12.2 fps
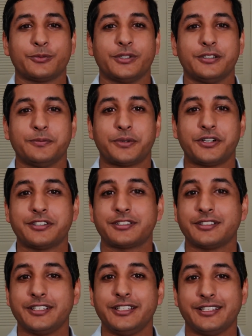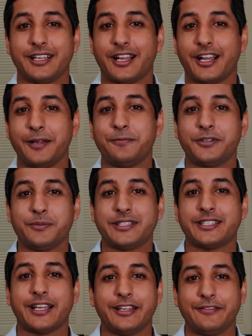Well, personally, I'm from a
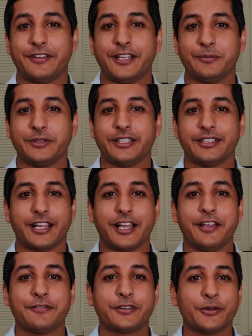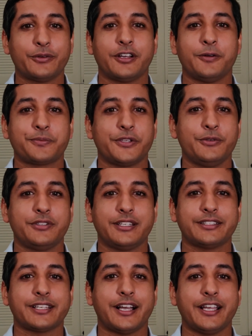Tide family. I've grown up
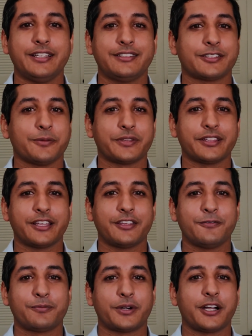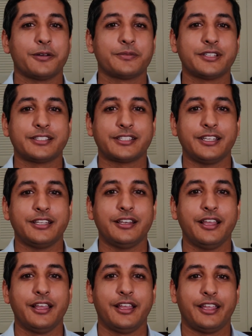using Tide, something that you've probably
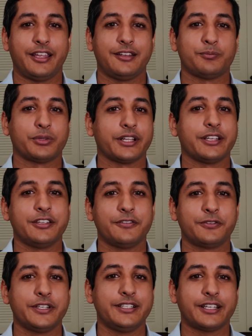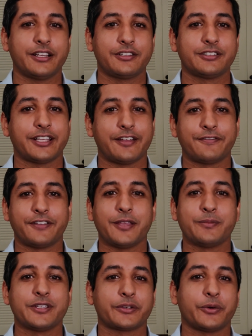seen in plenty of retailers, that
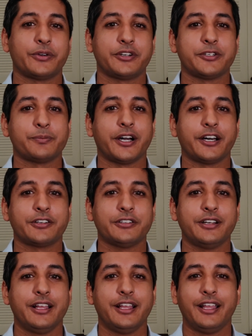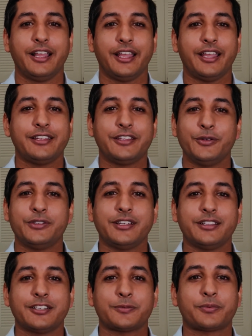famous orange bottle. And
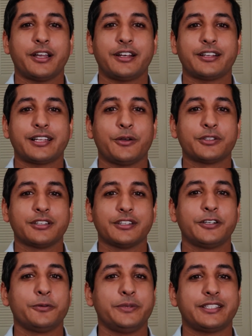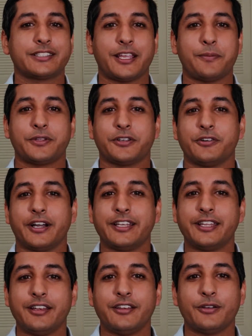using this product, I was a little bit skeptical. I
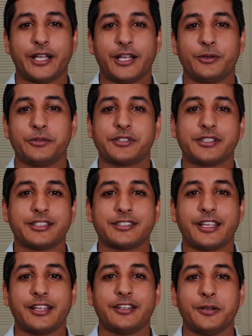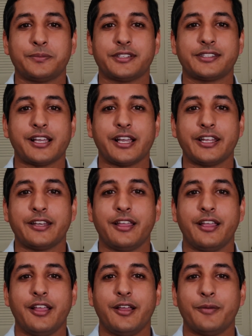didn't know how it was going to stand up to Tide,
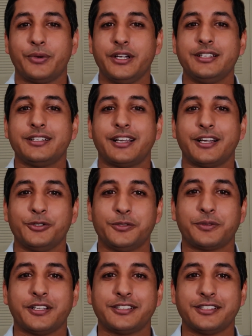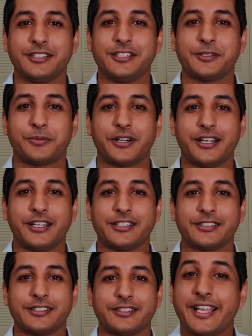but I was pleasantly
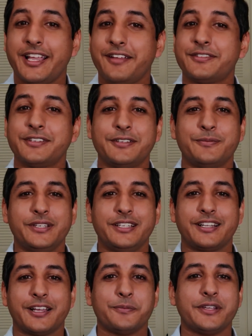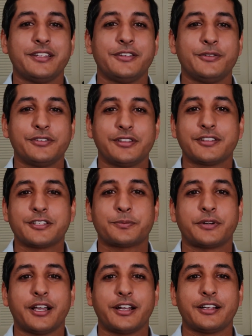surprised. I have to admit, using this
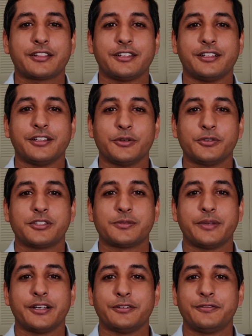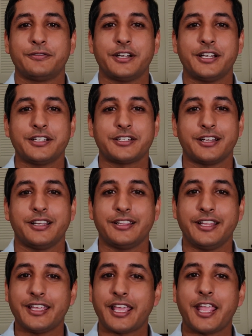product, the clothes smelled fresh
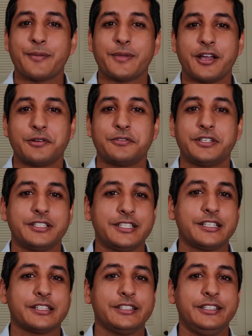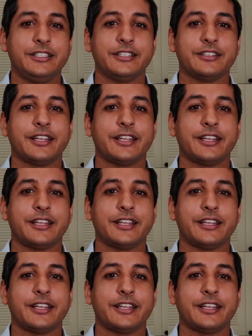and they came out really clean.